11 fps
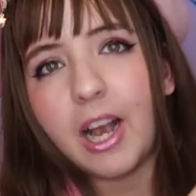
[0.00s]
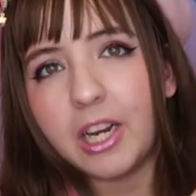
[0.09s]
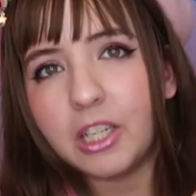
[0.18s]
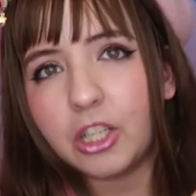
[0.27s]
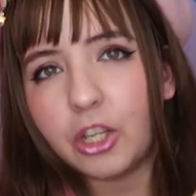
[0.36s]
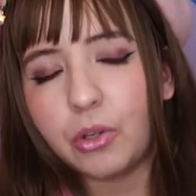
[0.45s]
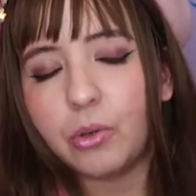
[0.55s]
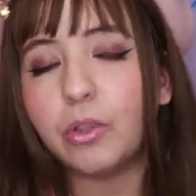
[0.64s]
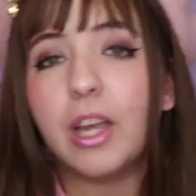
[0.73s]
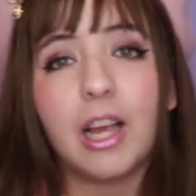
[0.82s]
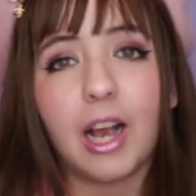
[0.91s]
and it's
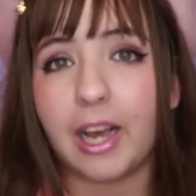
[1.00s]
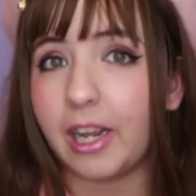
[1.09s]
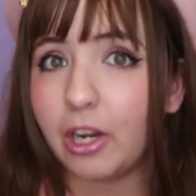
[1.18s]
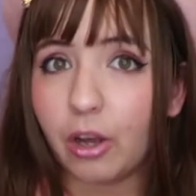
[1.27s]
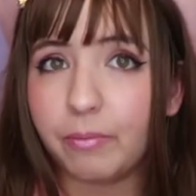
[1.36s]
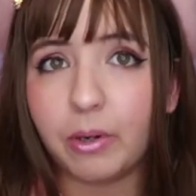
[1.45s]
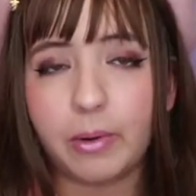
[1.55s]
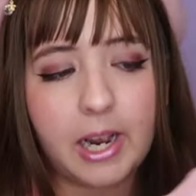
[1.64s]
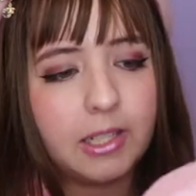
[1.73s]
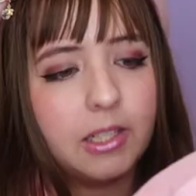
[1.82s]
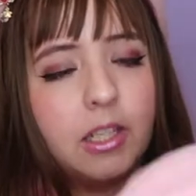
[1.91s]
cute and I love
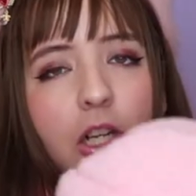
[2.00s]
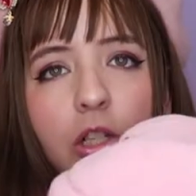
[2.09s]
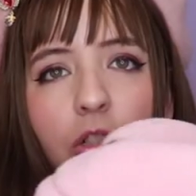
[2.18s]
berets.